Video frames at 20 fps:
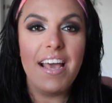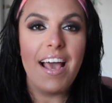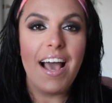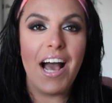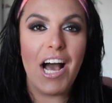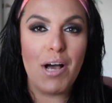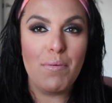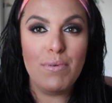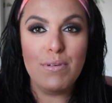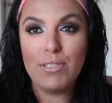
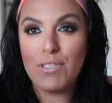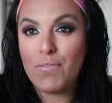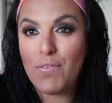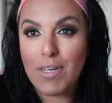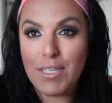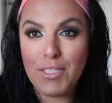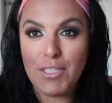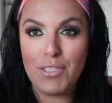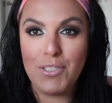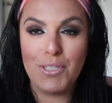It was
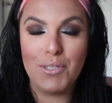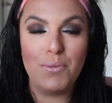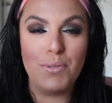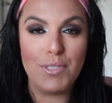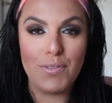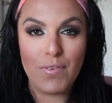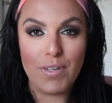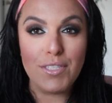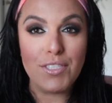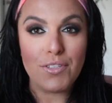fun to do, it
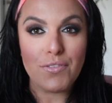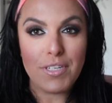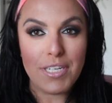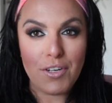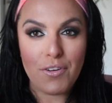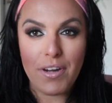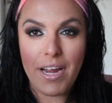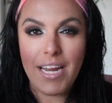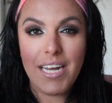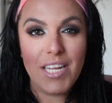was fun to
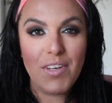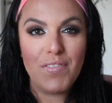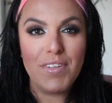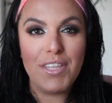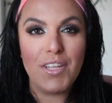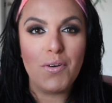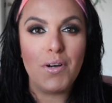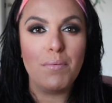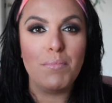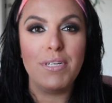recreate, even
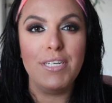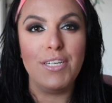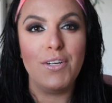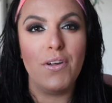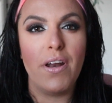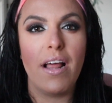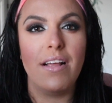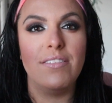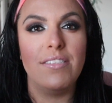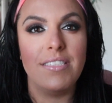though I'm gonna go
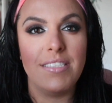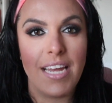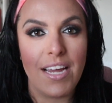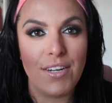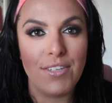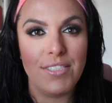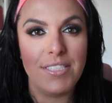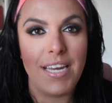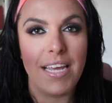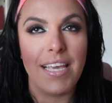
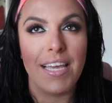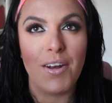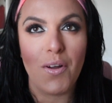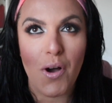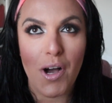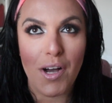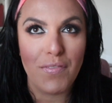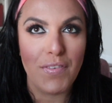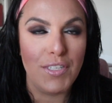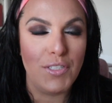downstairs, take it
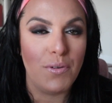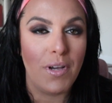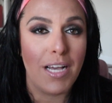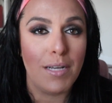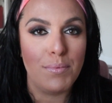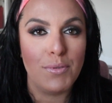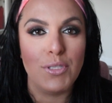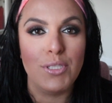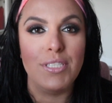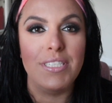off, and do
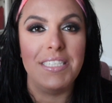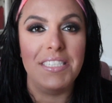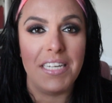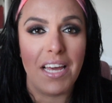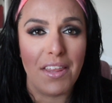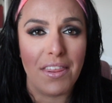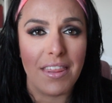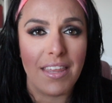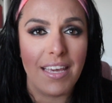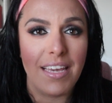absolutely
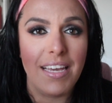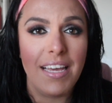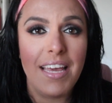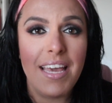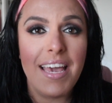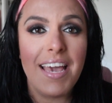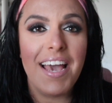nothing.